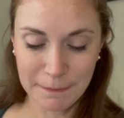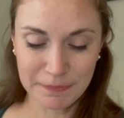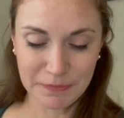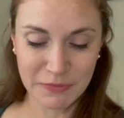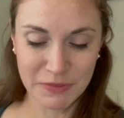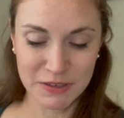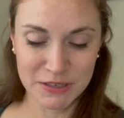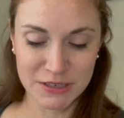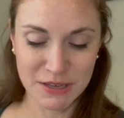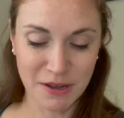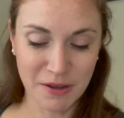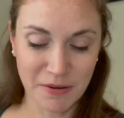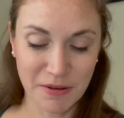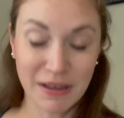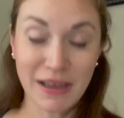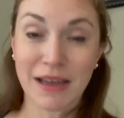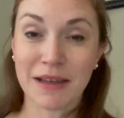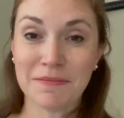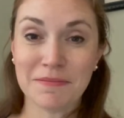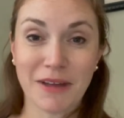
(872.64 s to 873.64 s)
So
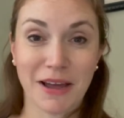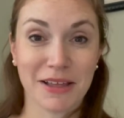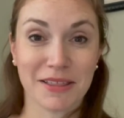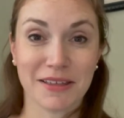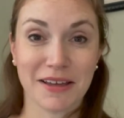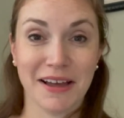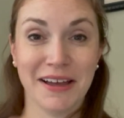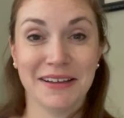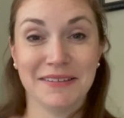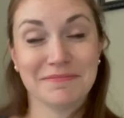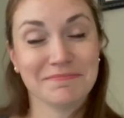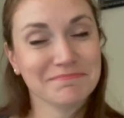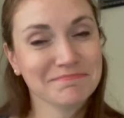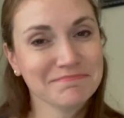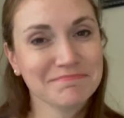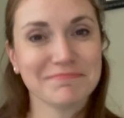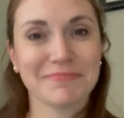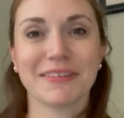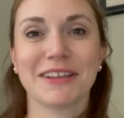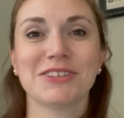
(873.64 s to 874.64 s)
again, I thought,
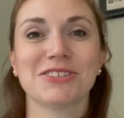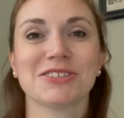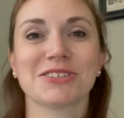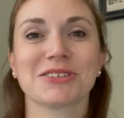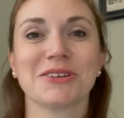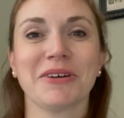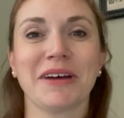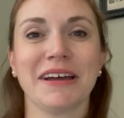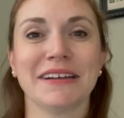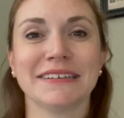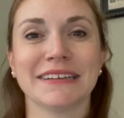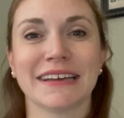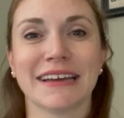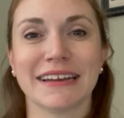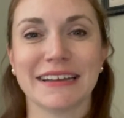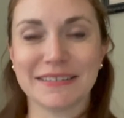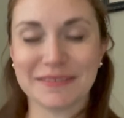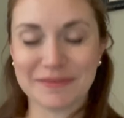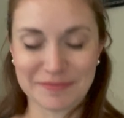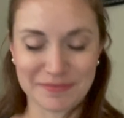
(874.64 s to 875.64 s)
let's just go ahead and get
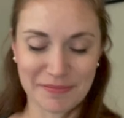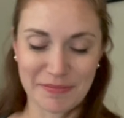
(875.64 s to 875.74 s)
it.